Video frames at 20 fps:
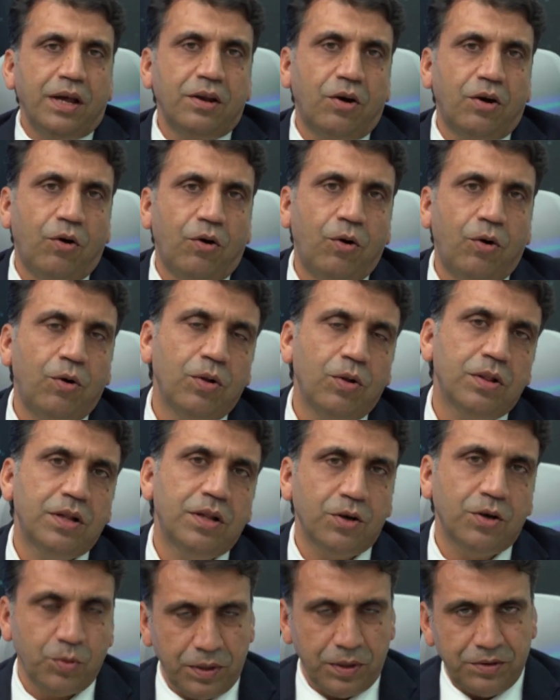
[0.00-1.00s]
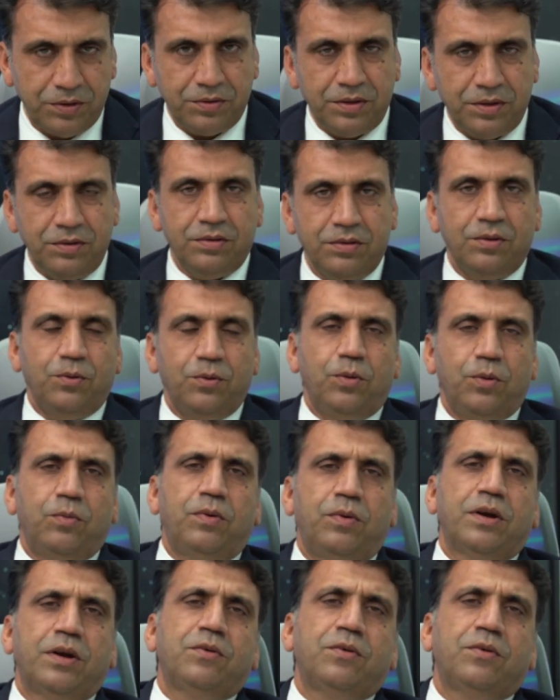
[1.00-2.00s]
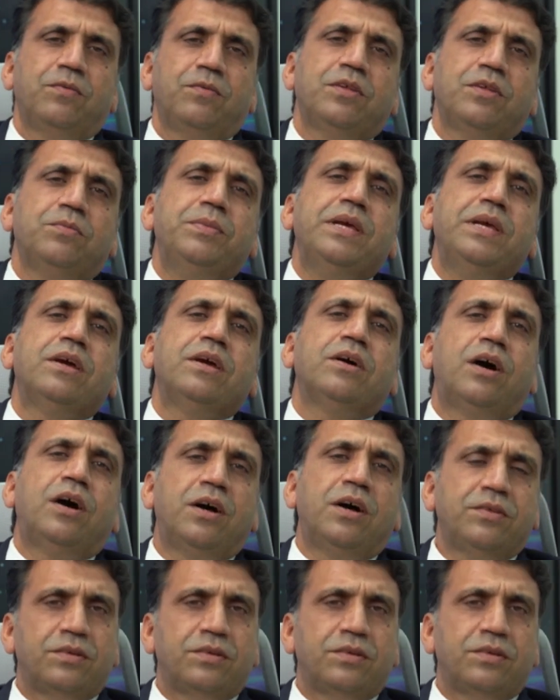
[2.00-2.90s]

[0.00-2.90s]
all the questions what was being asked.